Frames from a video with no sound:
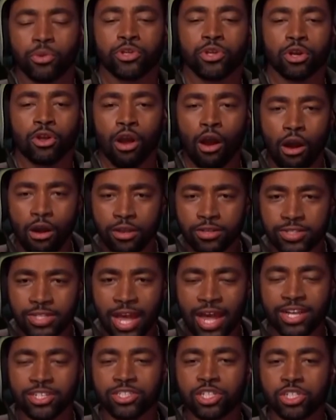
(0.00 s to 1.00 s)
Your call
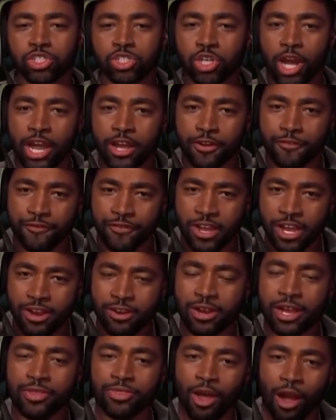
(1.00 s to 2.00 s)
sign should strike
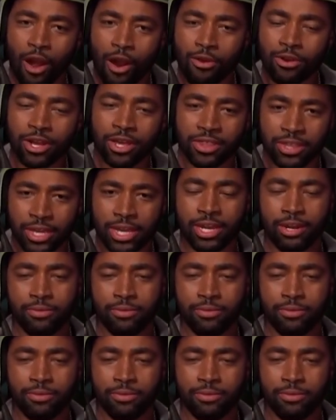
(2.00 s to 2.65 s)
fear in the heart of the